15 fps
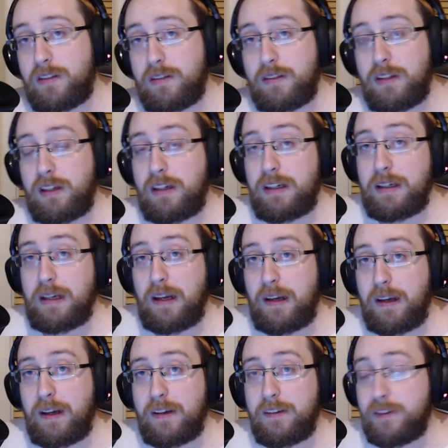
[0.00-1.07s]

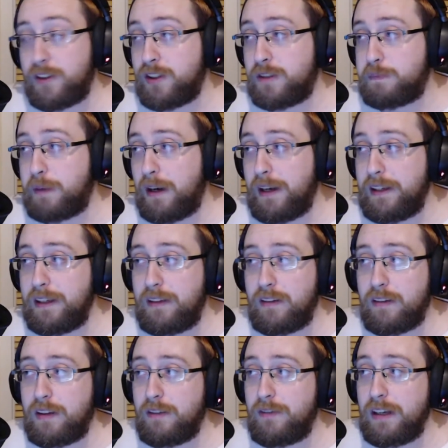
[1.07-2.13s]
buy these
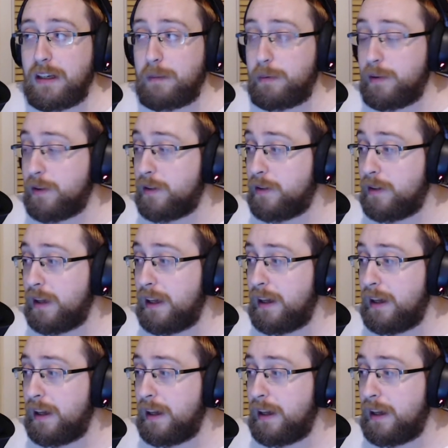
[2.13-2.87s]
developers.